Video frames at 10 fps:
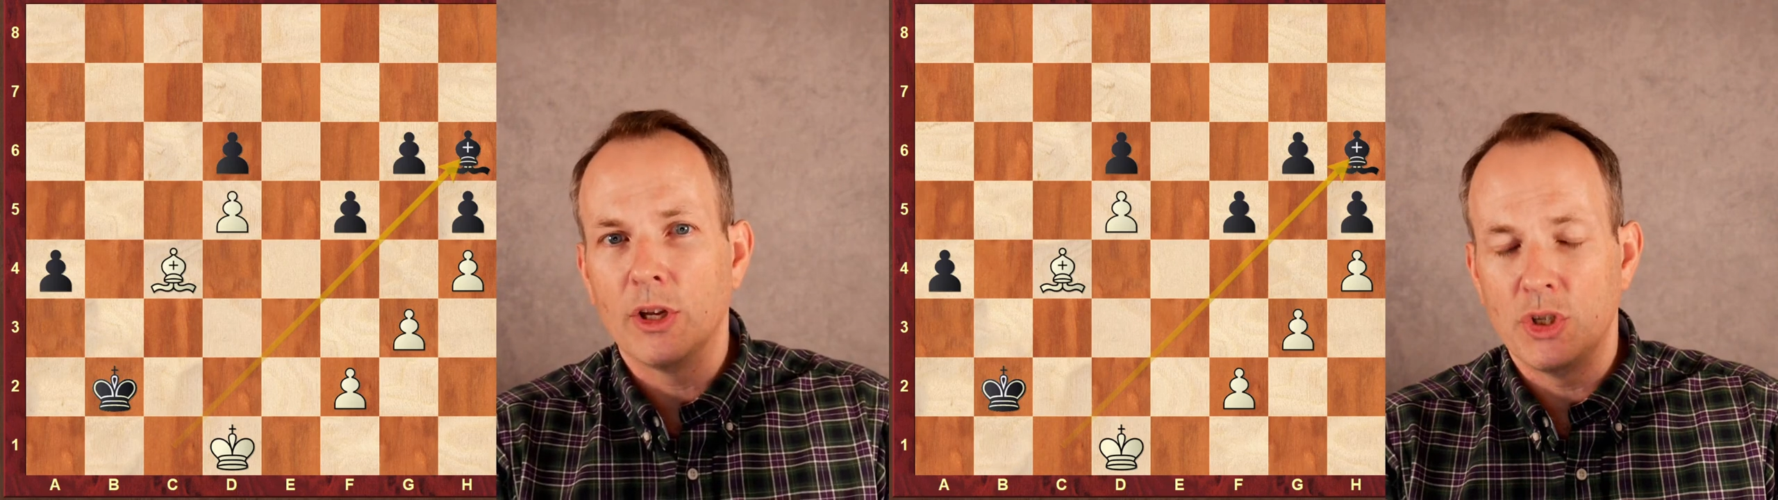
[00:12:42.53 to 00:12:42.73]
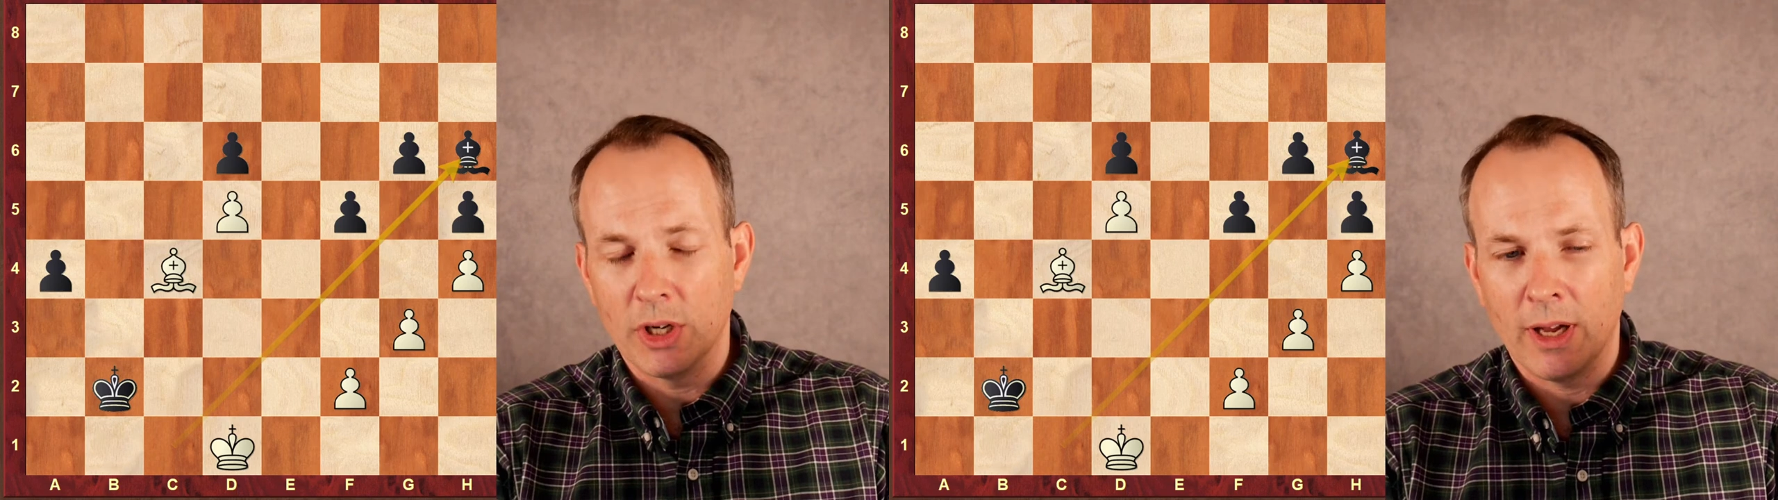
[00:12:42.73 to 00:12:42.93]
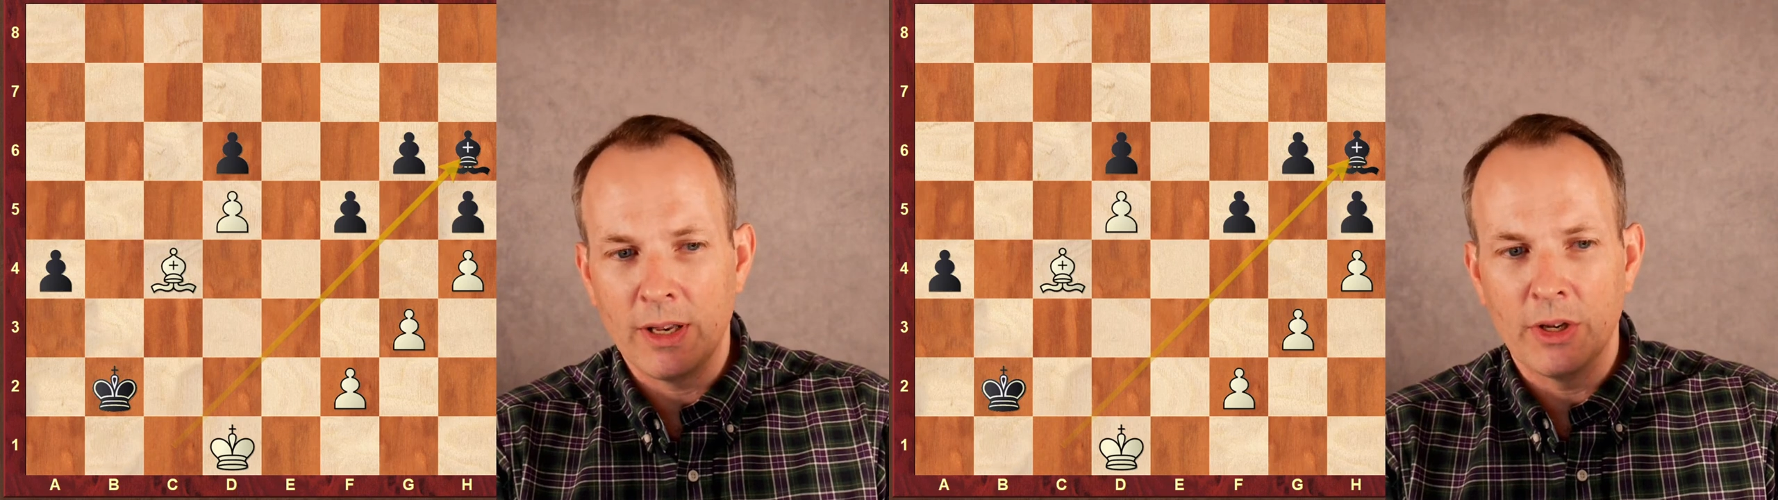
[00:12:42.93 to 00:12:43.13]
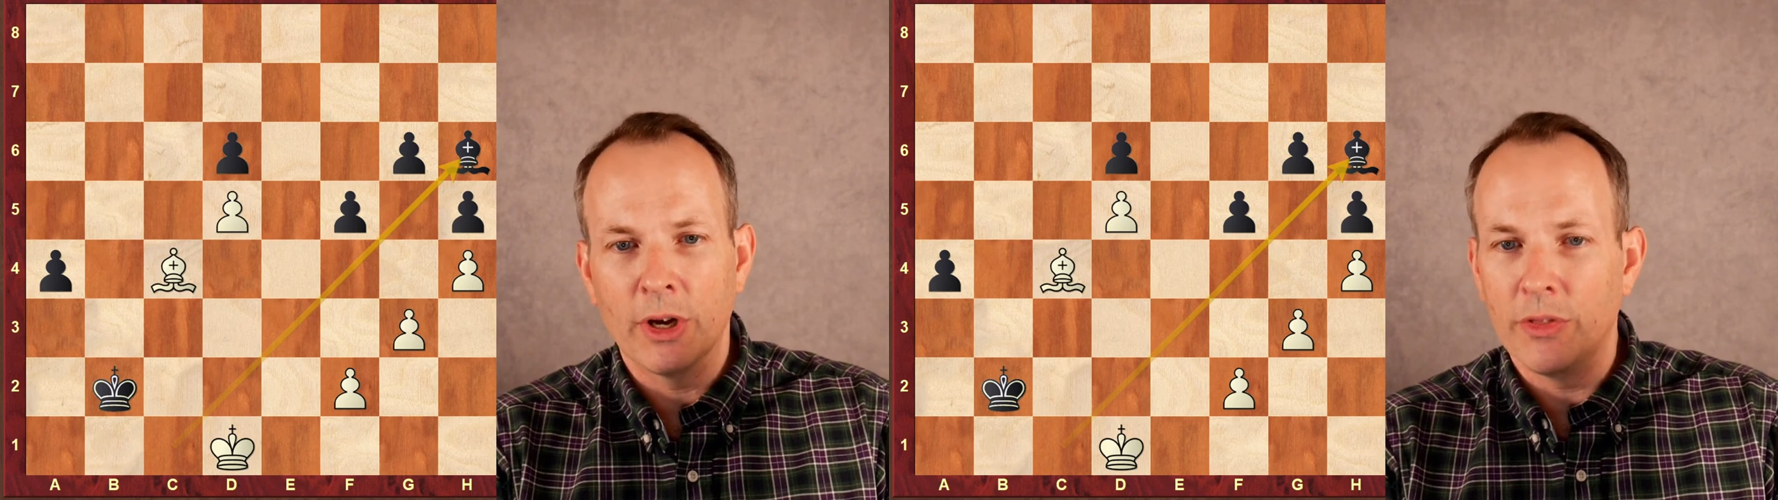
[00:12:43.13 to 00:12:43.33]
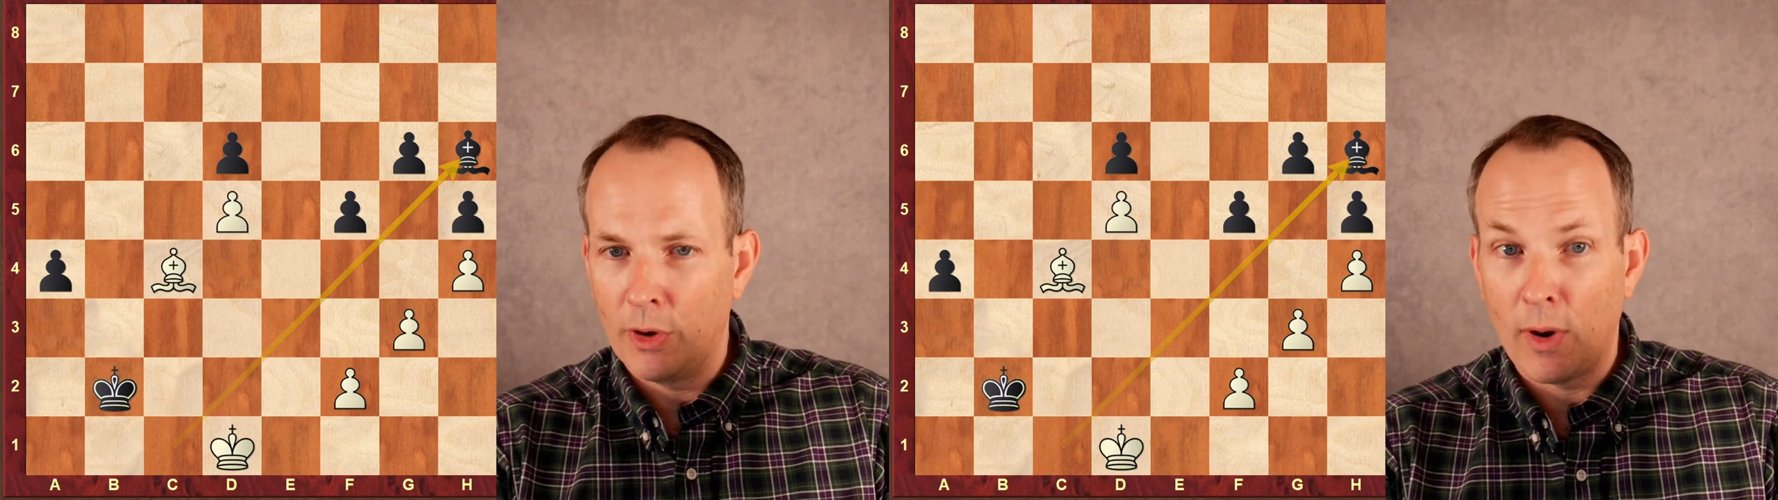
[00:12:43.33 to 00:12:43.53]
John
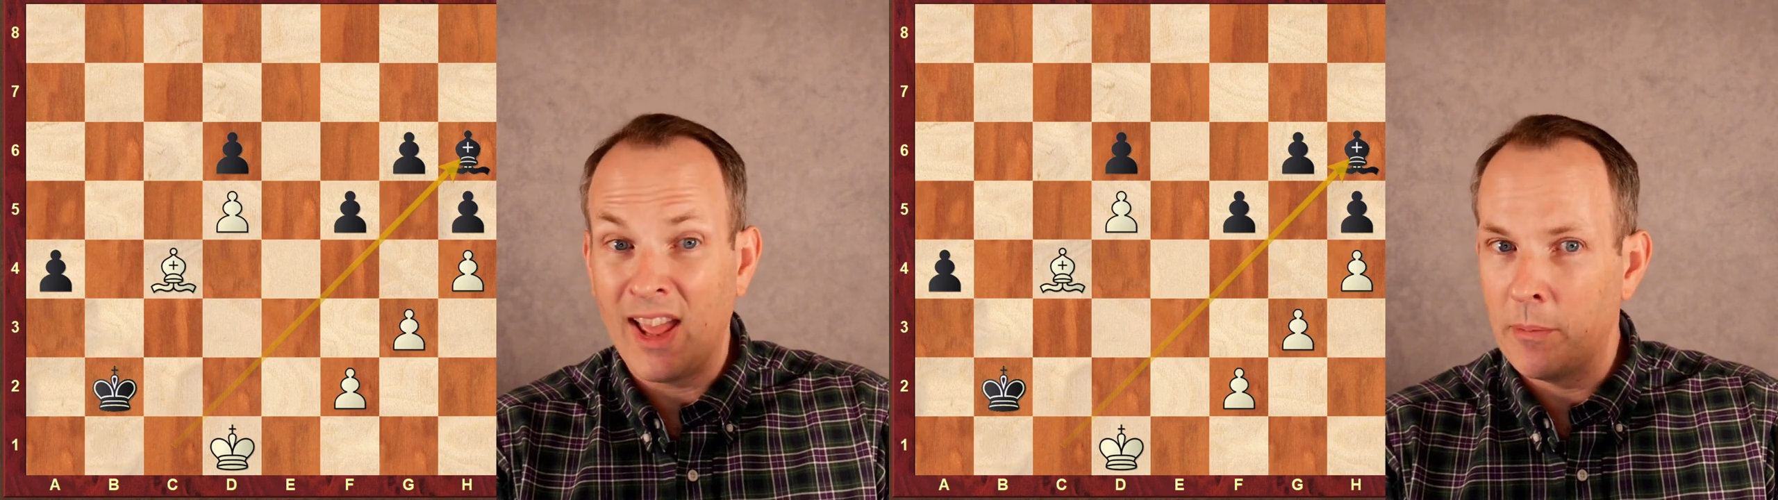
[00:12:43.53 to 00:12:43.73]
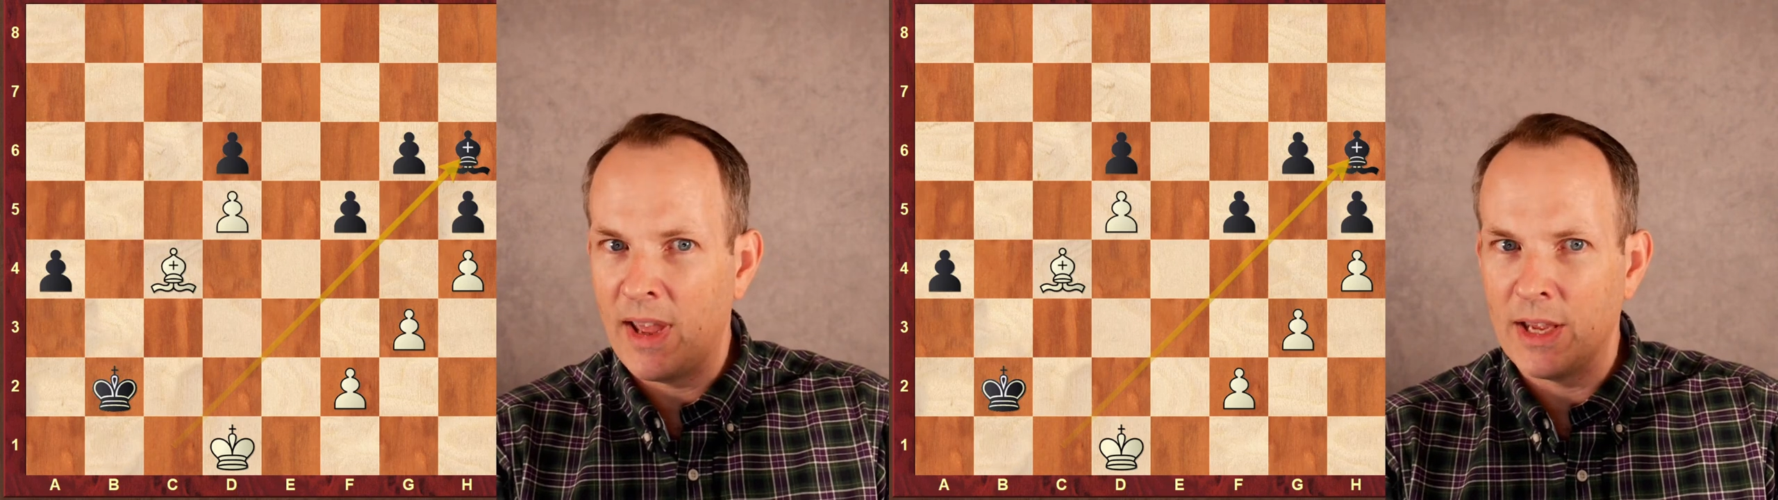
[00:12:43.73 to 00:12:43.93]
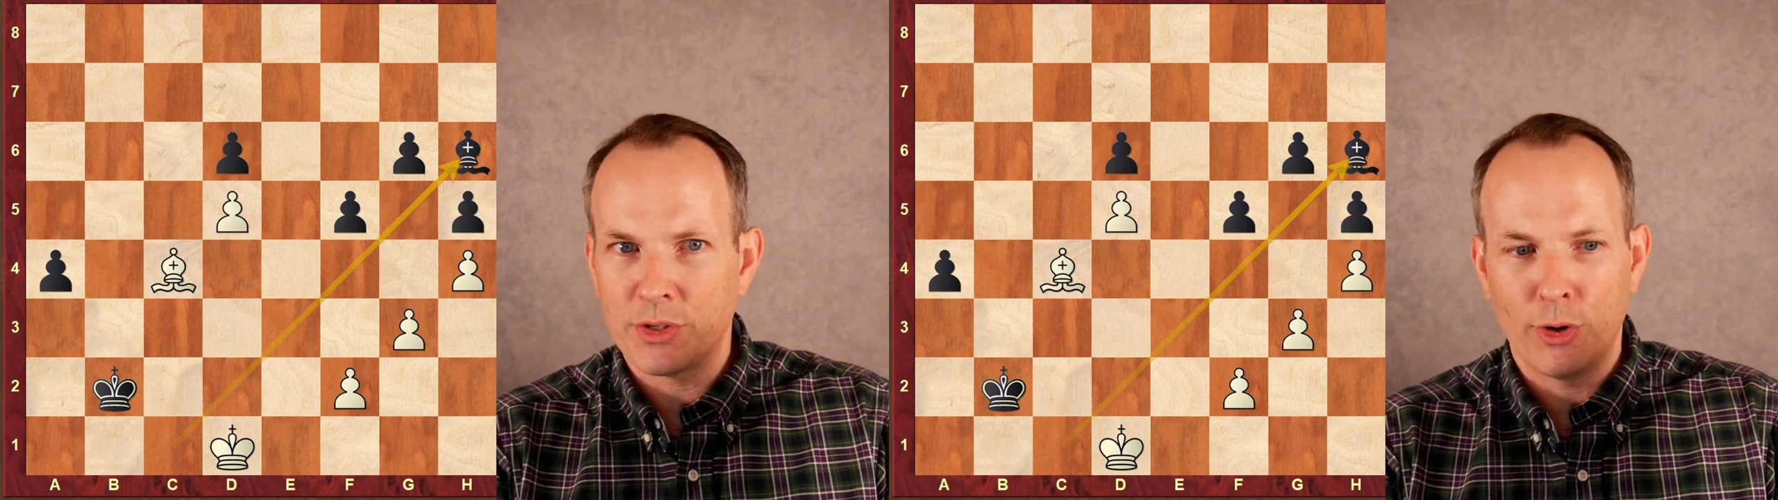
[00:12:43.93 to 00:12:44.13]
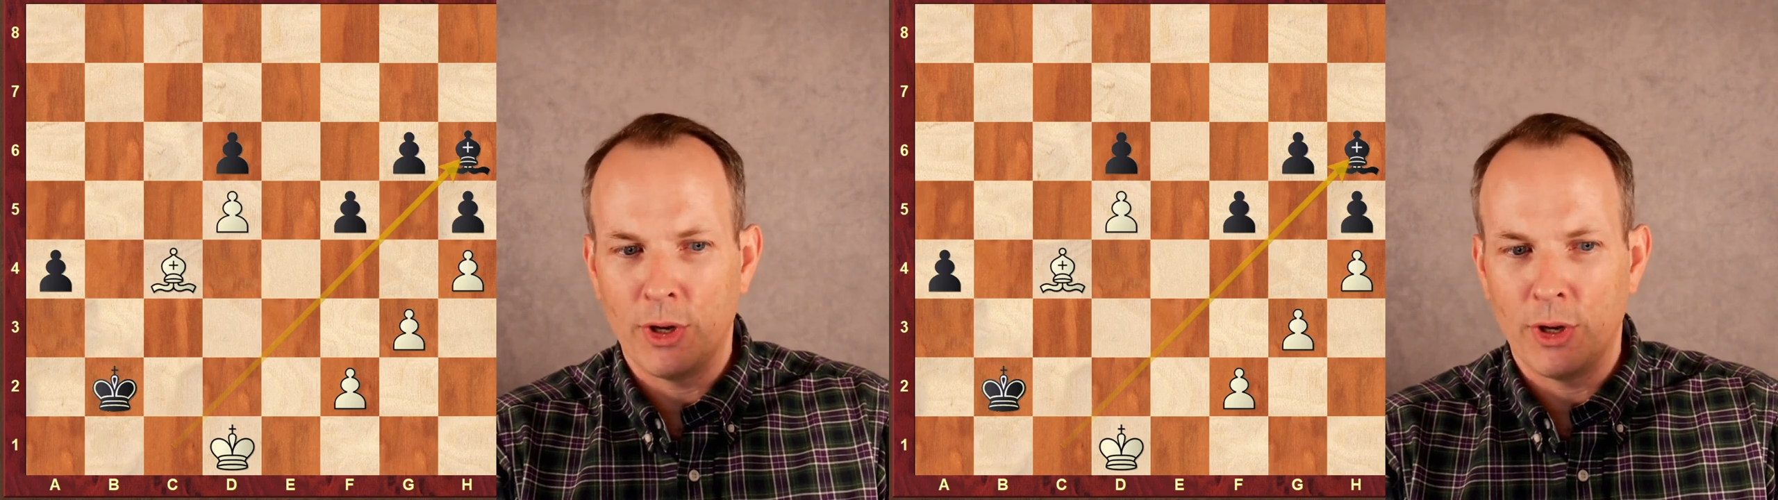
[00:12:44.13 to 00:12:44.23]
Nunn, the Grandmaster,